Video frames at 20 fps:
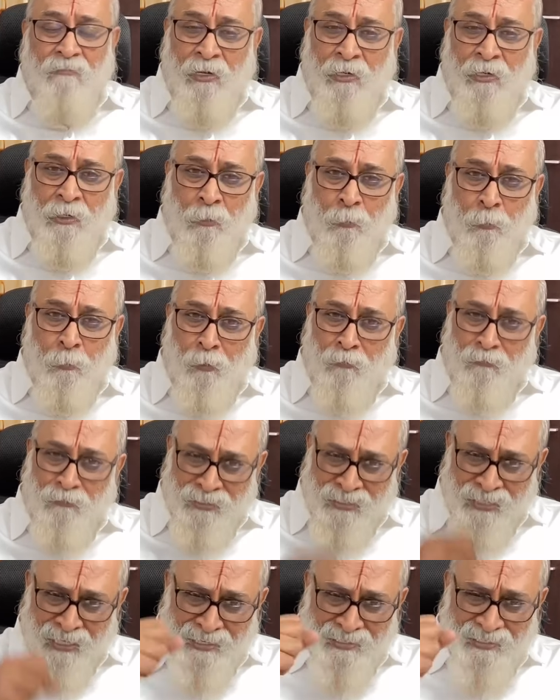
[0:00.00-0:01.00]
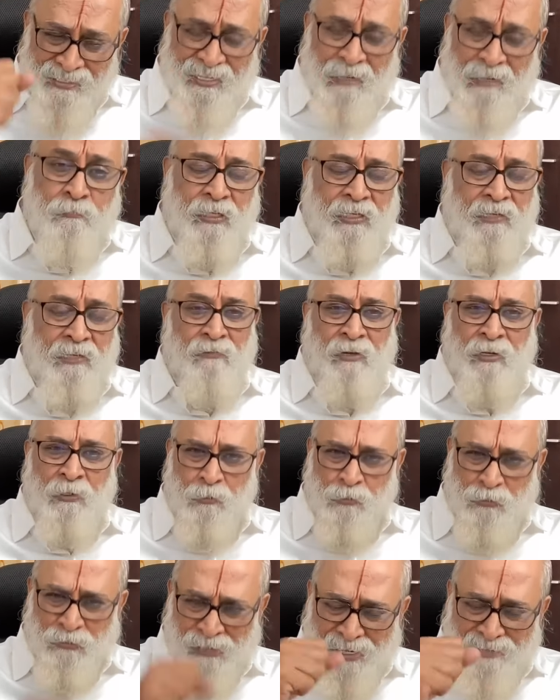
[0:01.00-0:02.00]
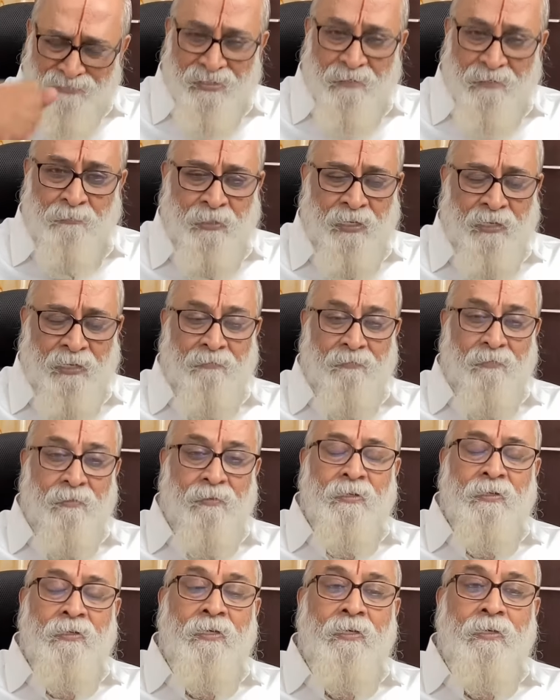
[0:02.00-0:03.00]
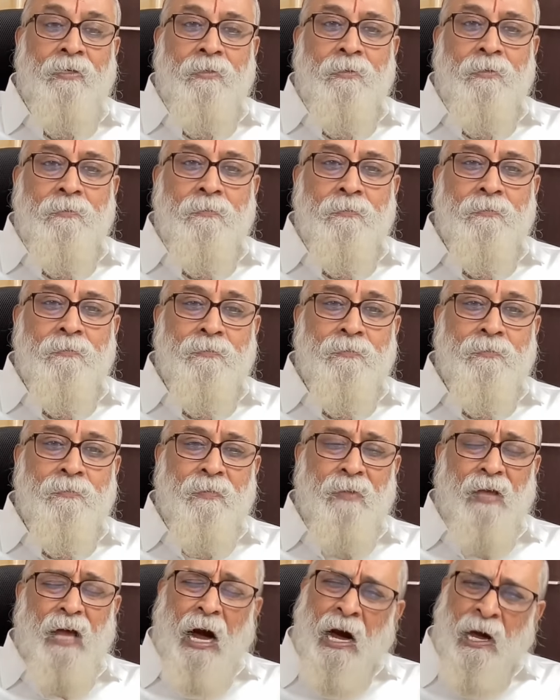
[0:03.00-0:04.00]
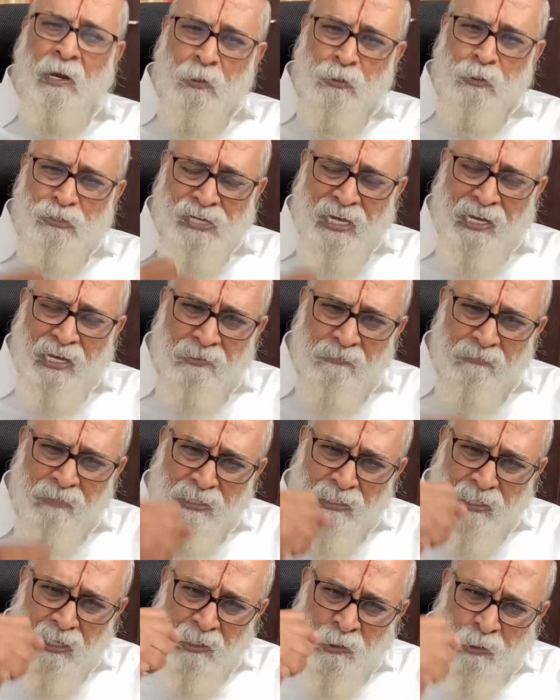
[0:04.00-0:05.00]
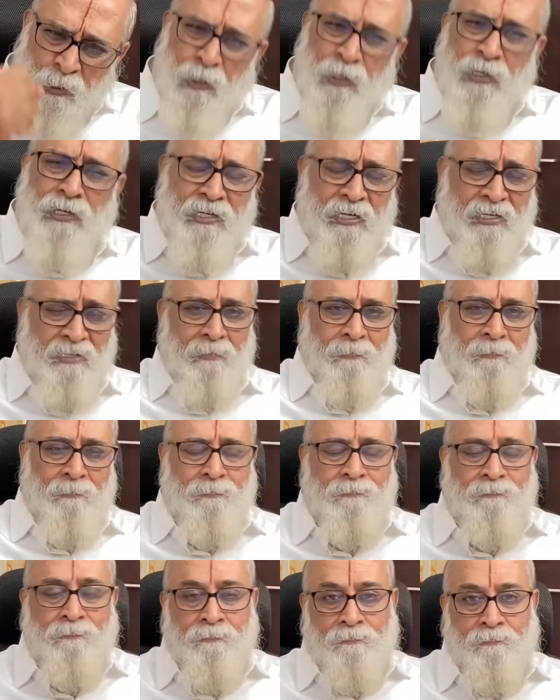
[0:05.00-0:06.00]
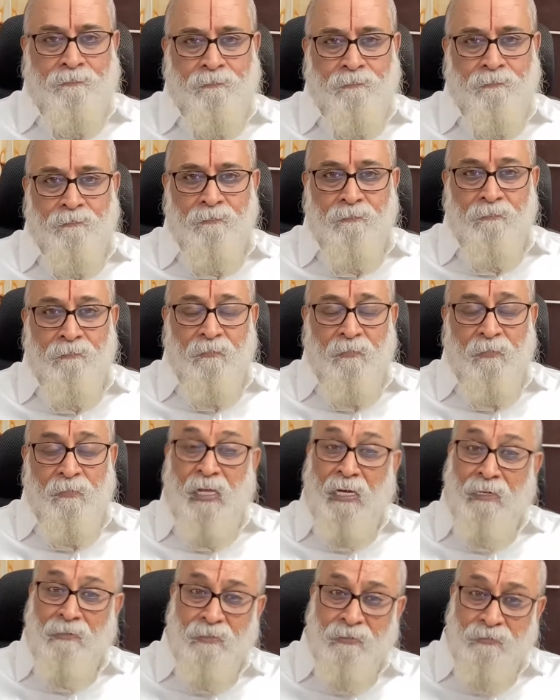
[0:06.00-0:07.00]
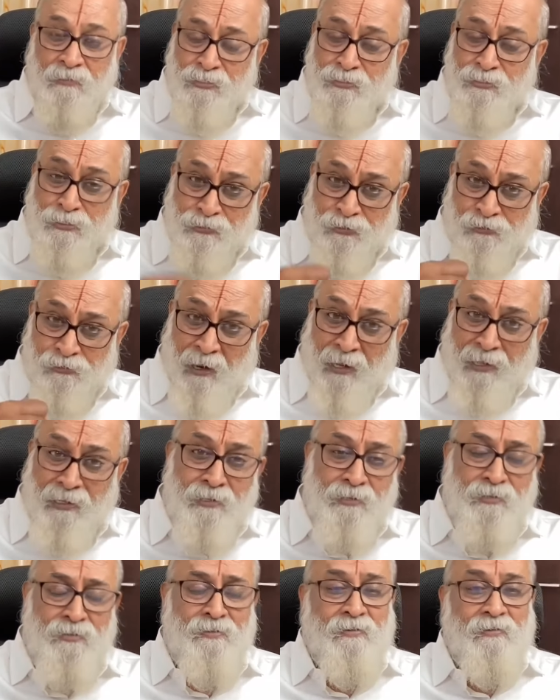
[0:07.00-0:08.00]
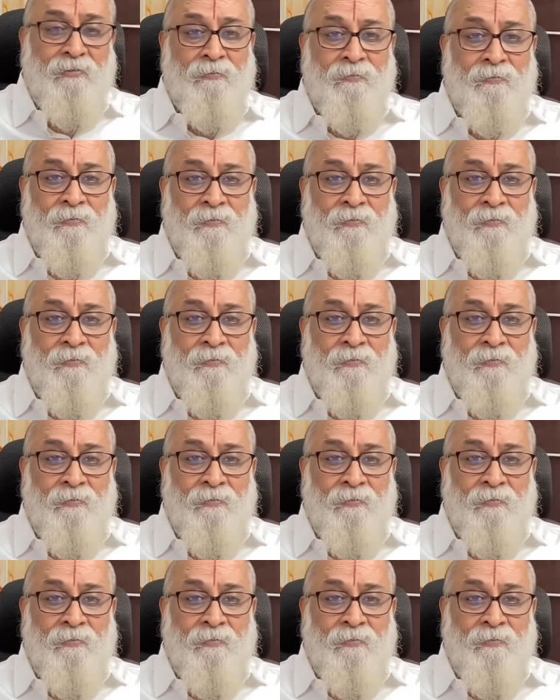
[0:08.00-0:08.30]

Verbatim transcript: When you prophesy something, when you say something, are you saying with authority that this is right?